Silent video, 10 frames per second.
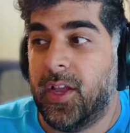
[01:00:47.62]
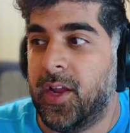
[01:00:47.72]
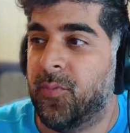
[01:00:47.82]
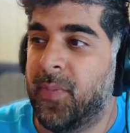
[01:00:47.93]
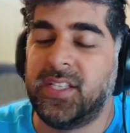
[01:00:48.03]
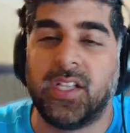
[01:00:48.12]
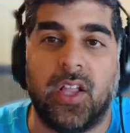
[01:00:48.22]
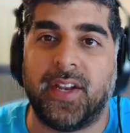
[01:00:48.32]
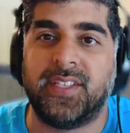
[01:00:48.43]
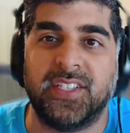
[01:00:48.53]
it makes a
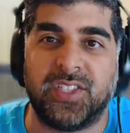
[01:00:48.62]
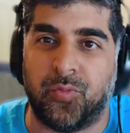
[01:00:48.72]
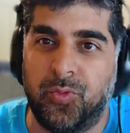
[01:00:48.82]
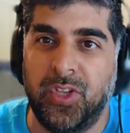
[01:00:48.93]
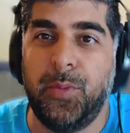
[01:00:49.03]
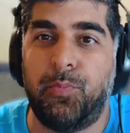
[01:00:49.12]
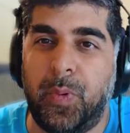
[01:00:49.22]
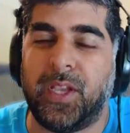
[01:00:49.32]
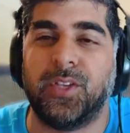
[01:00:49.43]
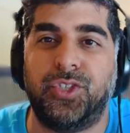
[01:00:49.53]
lot of sense to really
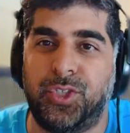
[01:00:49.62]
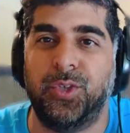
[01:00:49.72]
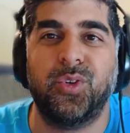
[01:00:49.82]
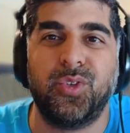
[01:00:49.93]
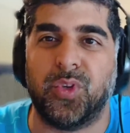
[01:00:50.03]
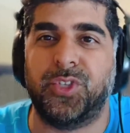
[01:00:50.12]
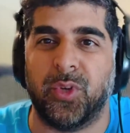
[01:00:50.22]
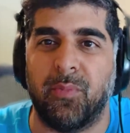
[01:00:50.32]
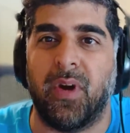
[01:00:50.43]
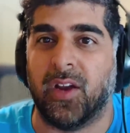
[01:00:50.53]
pick and choose what you
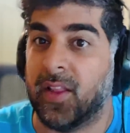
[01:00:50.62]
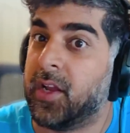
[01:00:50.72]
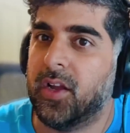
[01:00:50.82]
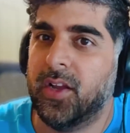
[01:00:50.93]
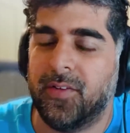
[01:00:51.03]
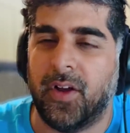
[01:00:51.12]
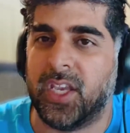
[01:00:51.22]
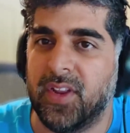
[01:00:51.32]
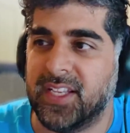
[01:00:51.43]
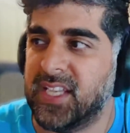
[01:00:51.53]
admire. Like, I'll
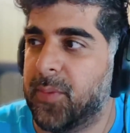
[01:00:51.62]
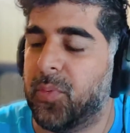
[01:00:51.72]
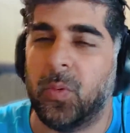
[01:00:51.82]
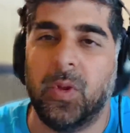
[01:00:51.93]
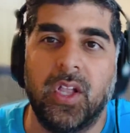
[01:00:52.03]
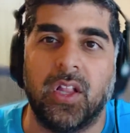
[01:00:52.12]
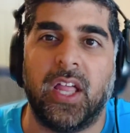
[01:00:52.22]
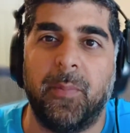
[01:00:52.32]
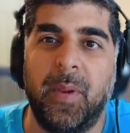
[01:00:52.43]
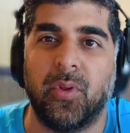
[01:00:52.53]
give you an example. A
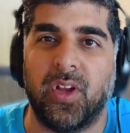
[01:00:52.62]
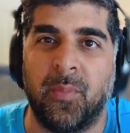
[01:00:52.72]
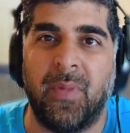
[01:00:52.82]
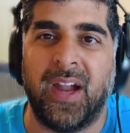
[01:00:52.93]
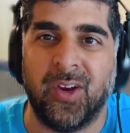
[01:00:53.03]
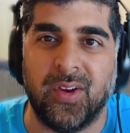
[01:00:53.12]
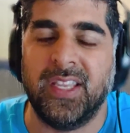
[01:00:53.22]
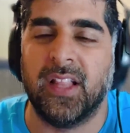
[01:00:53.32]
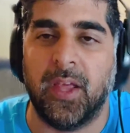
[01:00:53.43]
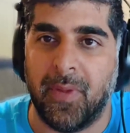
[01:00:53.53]
lot of people admire
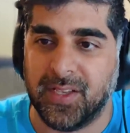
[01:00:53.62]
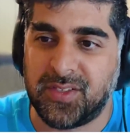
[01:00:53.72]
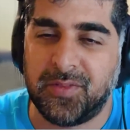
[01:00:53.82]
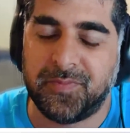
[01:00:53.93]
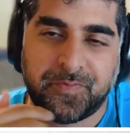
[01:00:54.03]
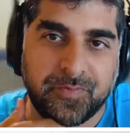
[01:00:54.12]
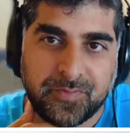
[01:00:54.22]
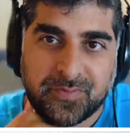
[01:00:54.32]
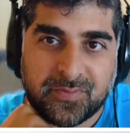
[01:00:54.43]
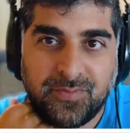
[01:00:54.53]
Elon Musk.
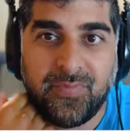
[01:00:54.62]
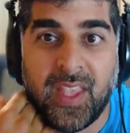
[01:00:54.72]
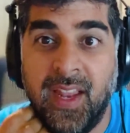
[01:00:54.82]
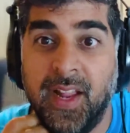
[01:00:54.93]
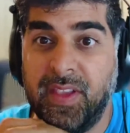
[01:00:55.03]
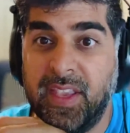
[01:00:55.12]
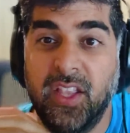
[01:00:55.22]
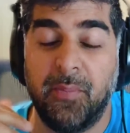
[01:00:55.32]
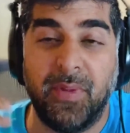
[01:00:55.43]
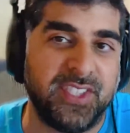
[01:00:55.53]
And I think
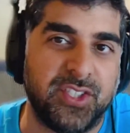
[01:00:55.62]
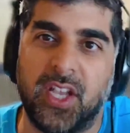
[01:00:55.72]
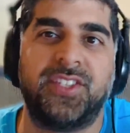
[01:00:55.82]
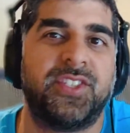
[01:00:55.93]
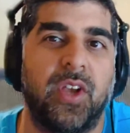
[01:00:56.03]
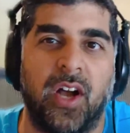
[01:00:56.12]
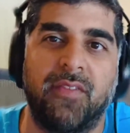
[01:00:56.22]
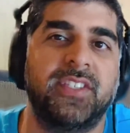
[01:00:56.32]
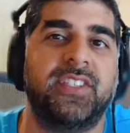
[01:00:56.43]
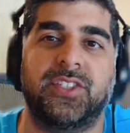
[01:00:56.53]
Elon Musk is uh,
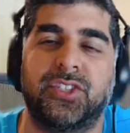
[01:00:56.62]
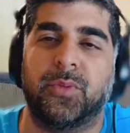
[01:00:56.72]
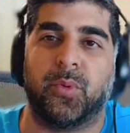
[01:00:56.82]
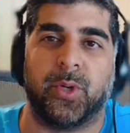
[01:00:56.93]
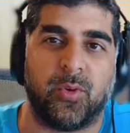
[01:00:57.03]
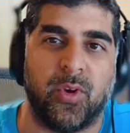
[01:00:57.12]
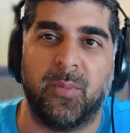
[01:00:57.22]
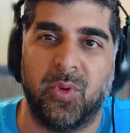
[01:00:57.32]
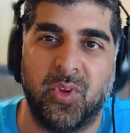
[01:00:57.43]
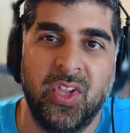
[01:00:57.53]
obviously super
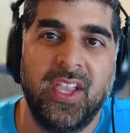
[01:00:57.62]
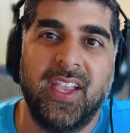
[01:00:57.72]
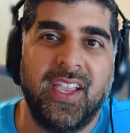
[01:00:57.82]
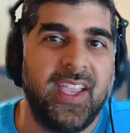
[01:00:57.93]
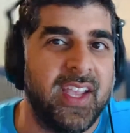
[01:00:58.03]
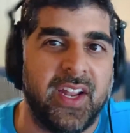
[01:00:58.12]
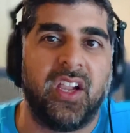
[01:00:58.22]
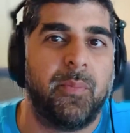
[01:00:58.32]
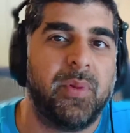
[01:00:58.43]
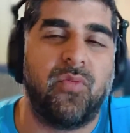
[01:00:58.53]
incredible in a
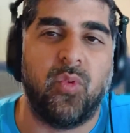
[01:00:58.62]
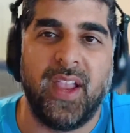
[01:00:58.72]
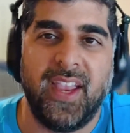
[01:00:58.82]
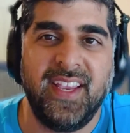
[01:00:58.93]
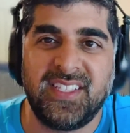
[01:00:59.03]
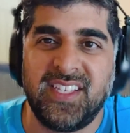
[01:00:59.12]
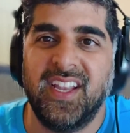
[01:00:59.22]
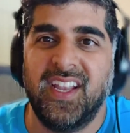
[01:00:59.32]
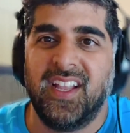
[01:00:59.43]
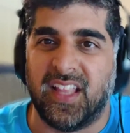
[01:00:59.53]
couple of ways.
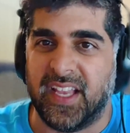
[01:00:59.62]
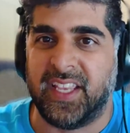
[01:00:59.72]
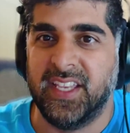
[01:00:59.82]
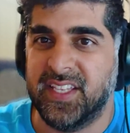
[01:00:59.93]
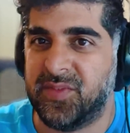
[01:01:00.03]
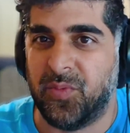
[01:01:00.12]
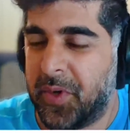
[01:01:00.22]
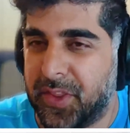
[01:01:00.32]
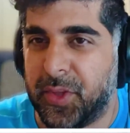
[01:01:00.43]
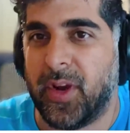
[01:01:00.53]
Like he's
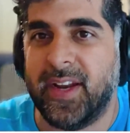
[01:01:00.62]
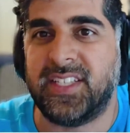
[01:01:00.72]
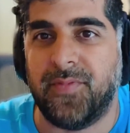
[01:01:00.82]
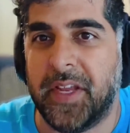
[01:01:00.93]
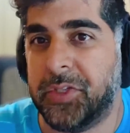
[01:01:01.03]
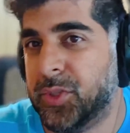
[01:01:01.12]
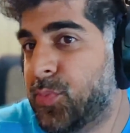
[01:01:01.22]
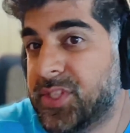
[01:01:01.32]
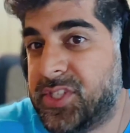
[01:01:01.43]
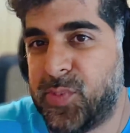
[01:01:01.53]
one of the greatest inventor
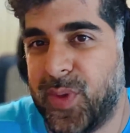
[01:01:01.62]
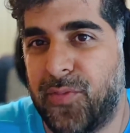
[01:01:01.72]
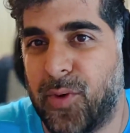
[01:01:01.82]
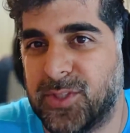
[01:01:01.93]
and businessman of our